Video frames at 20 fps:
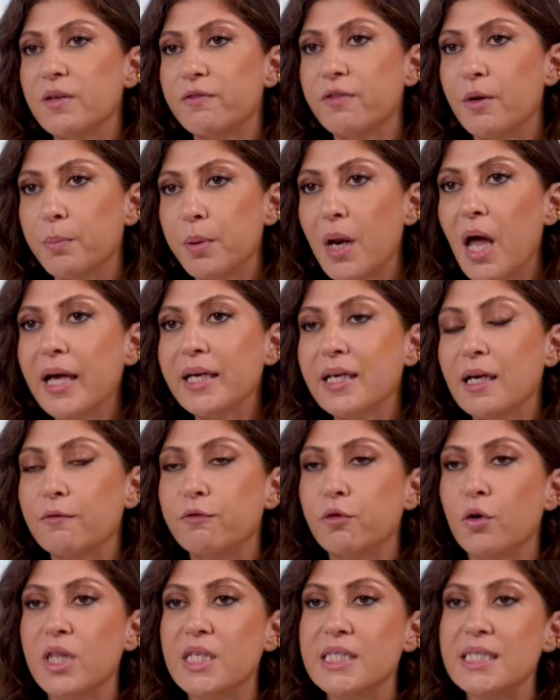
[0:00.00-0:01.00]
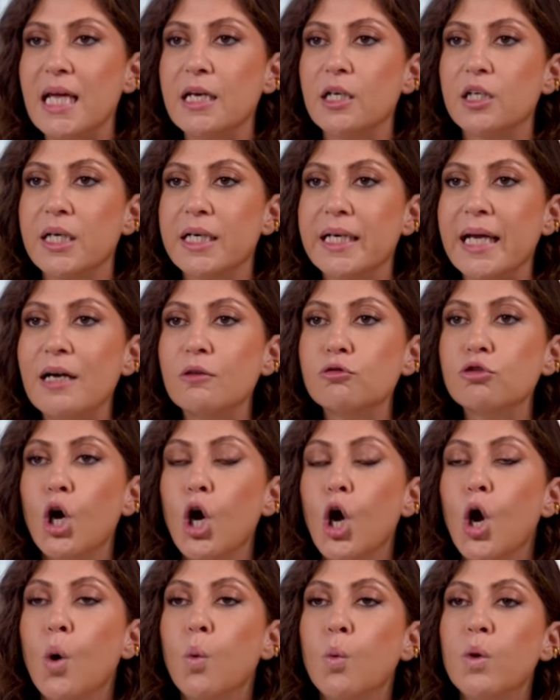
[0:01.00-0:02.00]
of applying for the seller account
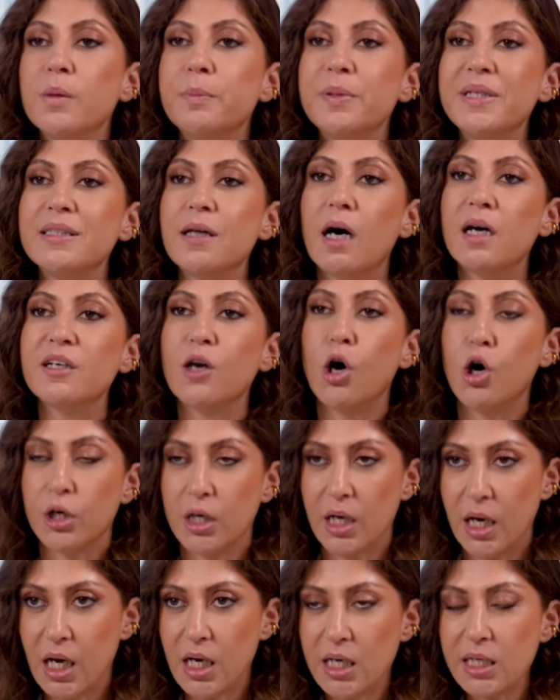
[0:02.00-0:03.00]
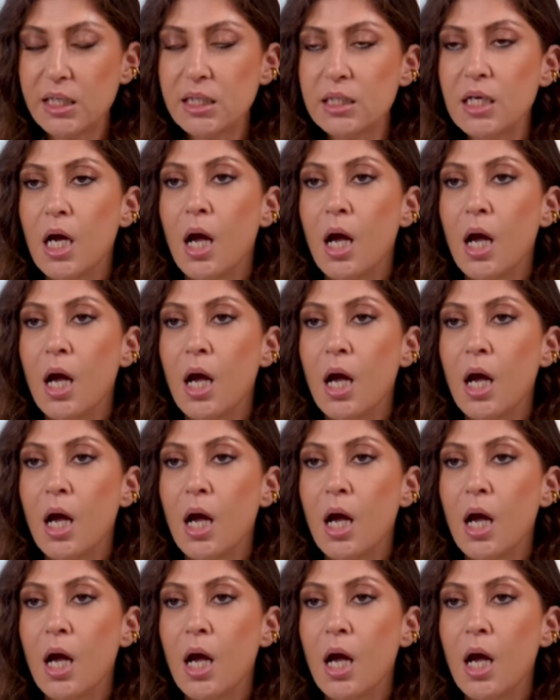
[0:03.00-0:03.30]
will be done online.